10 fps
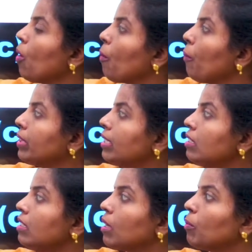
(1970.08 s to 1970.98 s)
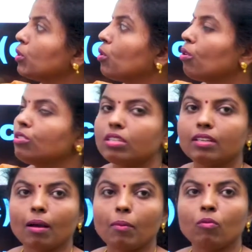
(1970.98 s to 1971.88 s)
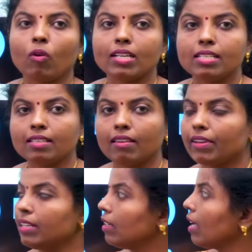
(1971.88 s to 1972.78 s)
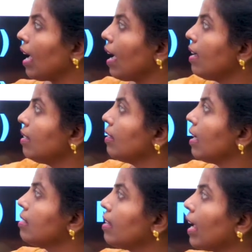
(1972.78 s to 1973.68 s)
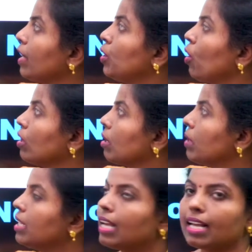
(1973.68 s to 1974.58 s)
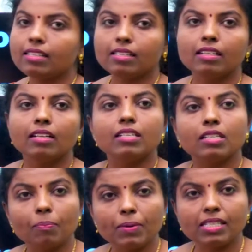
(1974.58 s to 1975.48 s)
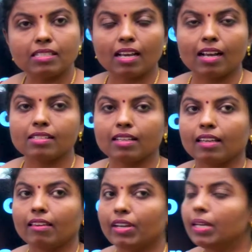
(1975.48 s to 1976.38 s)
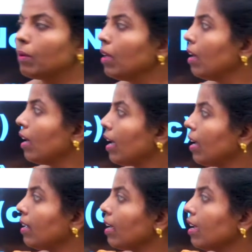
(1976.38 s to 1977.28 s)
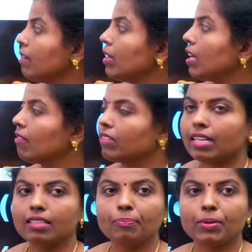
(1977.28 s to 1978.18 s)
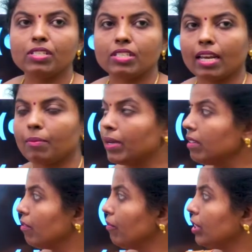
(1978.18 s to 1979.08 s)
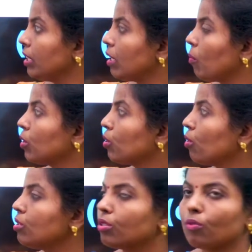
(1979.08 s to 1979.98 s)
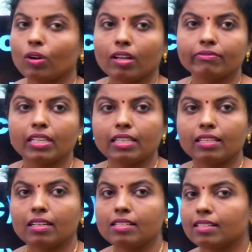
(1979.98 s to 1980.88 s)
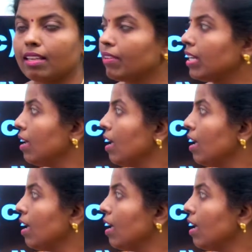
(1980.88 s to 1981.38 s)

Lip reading: within double quotes number 1 is given and there is a end argument as triple stars are given, and again we have another print statement within double quotes, one of the literal is given